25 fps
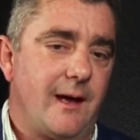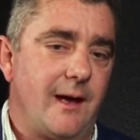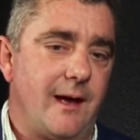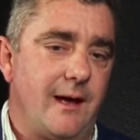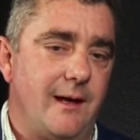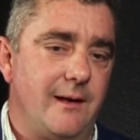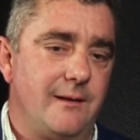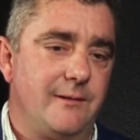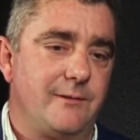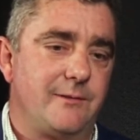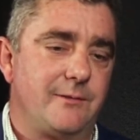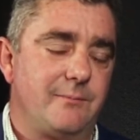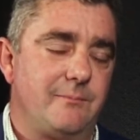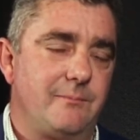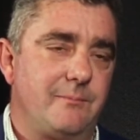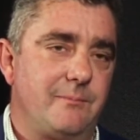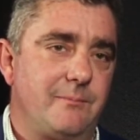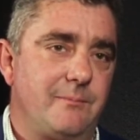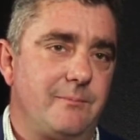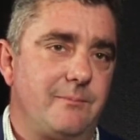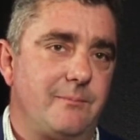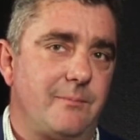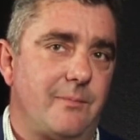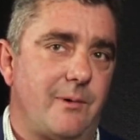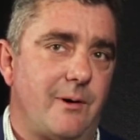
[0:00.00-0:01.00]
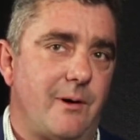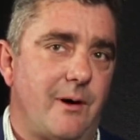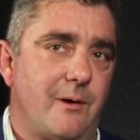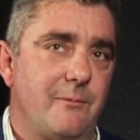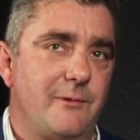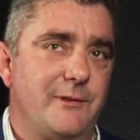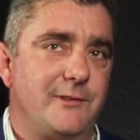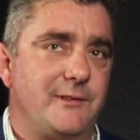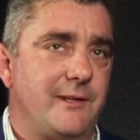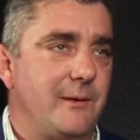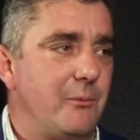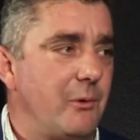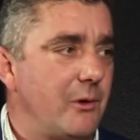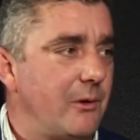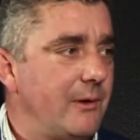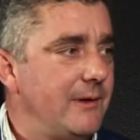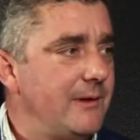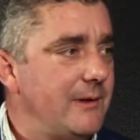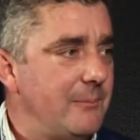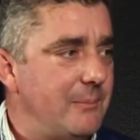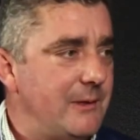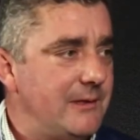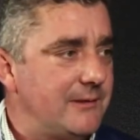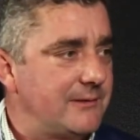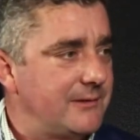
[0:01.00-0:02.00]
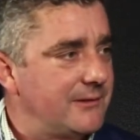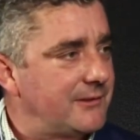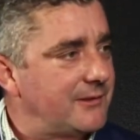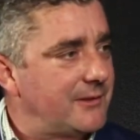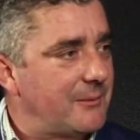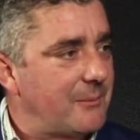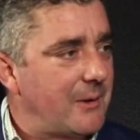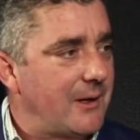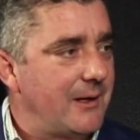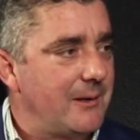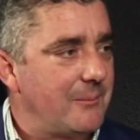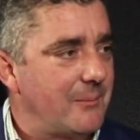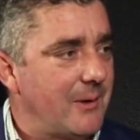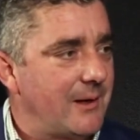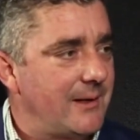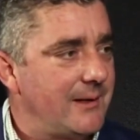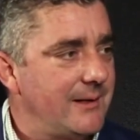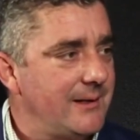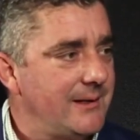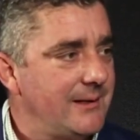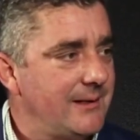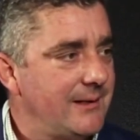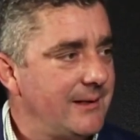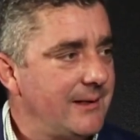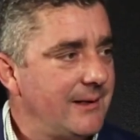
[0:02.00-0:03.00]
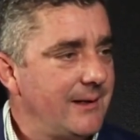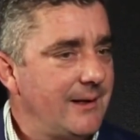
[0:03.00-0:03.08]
And obviously we're in the business to make money.